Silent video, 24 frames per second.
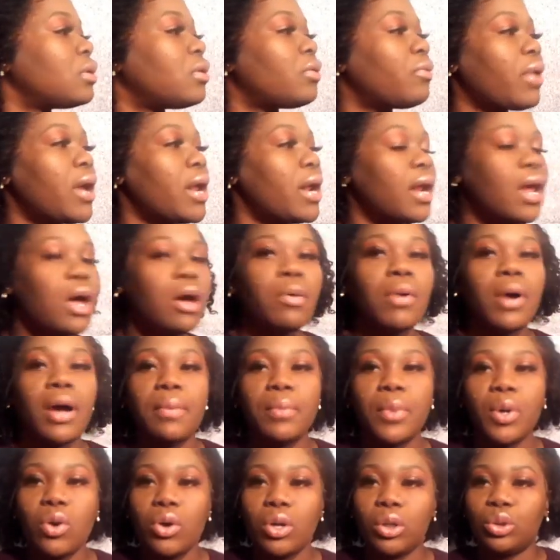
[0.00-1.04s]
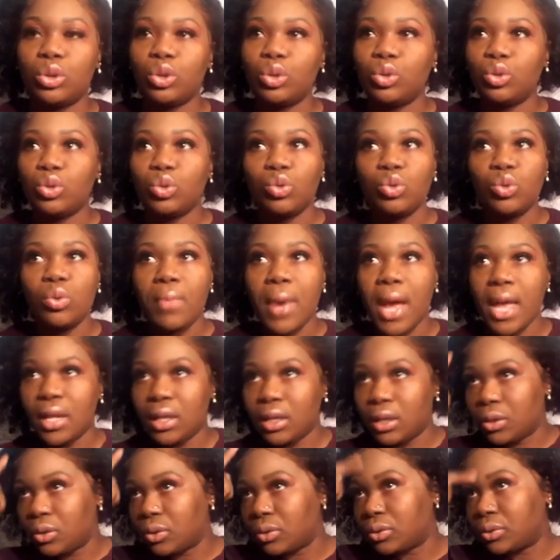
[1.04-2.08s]
right now I'm going to do my
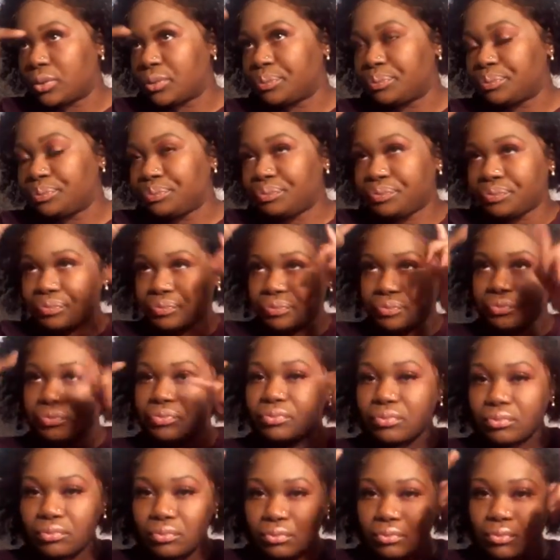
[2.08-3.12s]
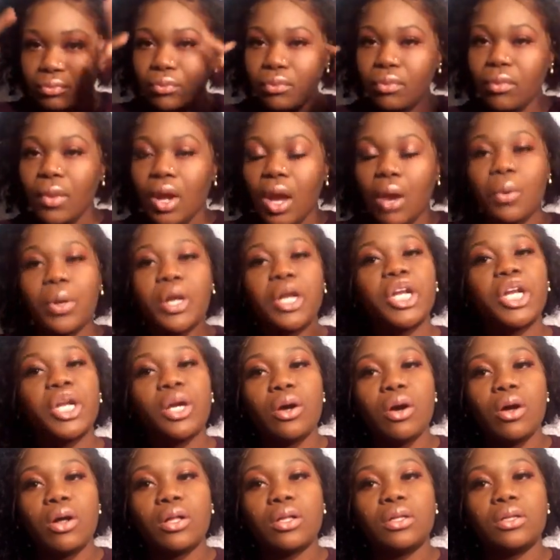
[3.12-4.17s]
little, what are they
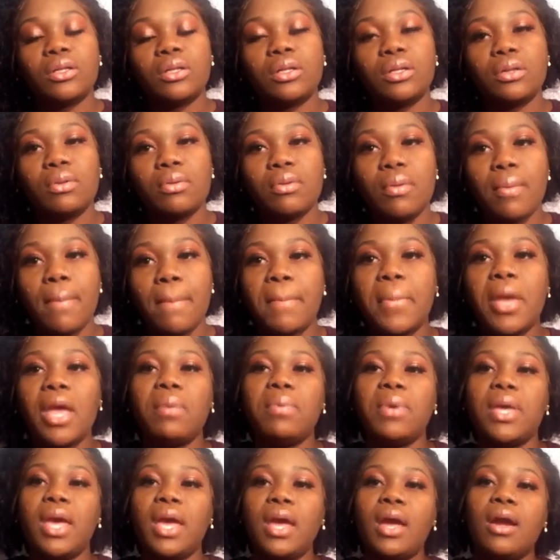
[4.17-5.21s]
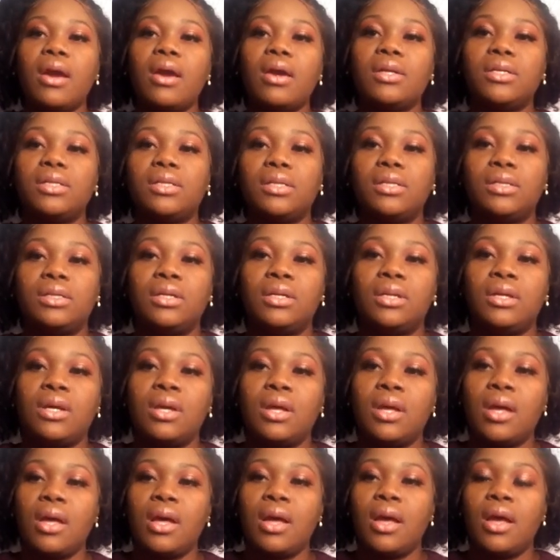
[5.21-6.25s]
called, baby hairs.
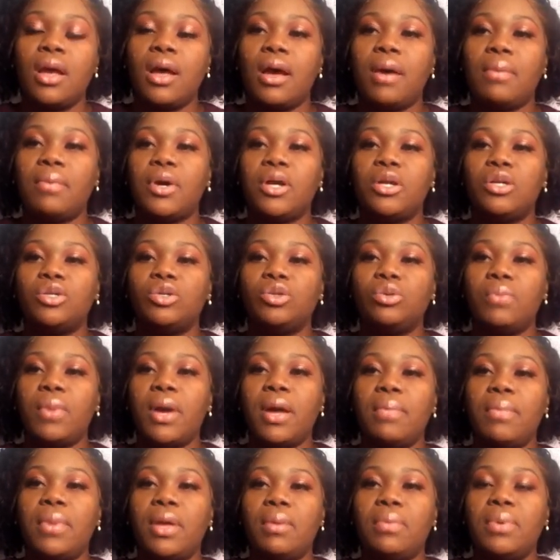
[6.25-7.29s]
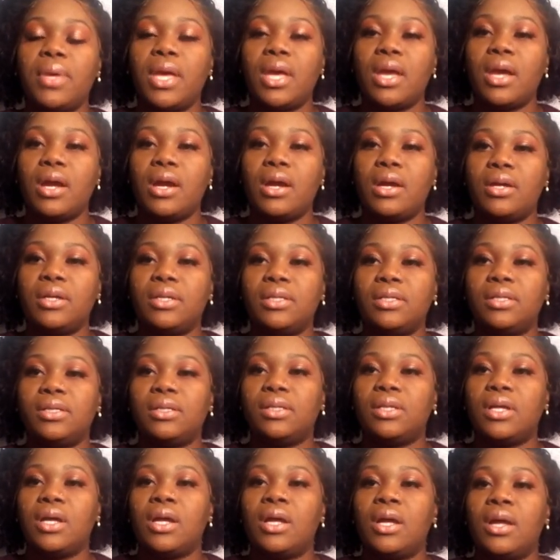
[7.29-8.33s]
I'm gonna do my baby
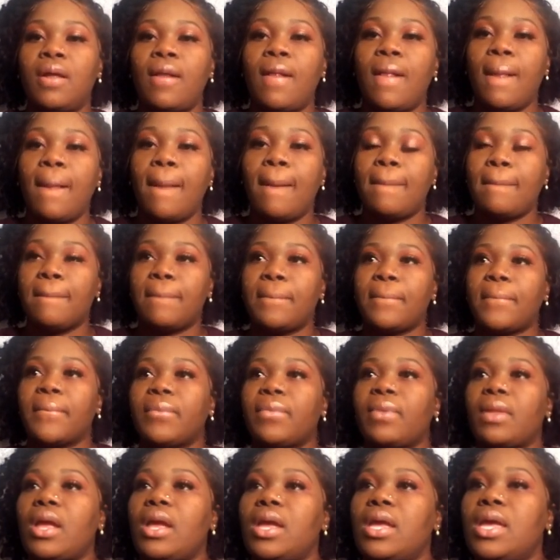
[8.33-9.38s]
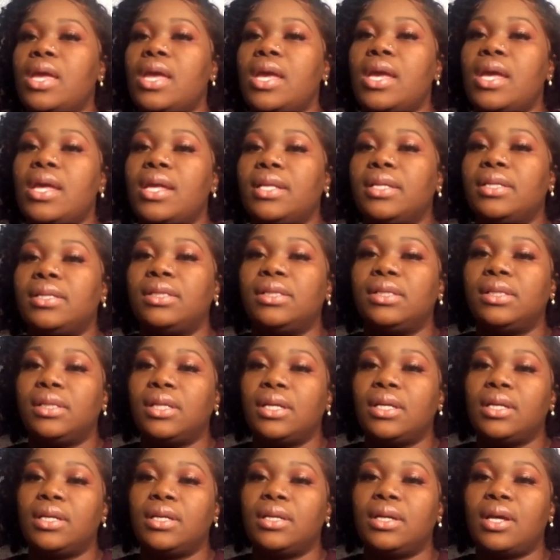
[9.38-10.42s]
hairs, and
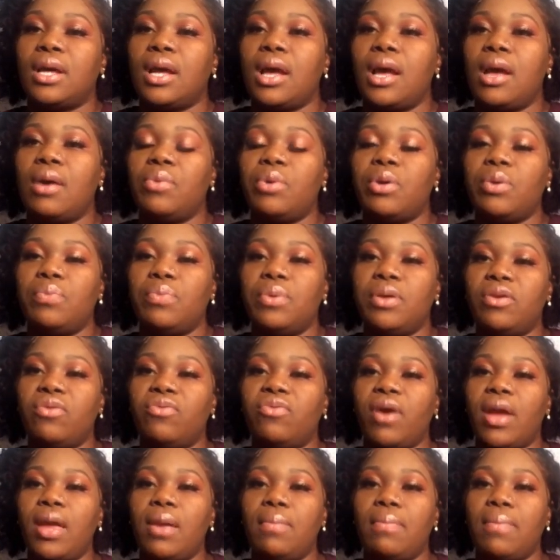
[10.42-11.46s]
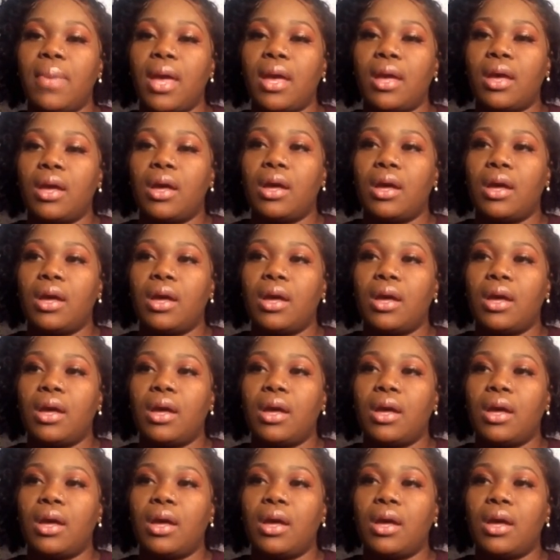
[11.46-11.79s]
I will be right back.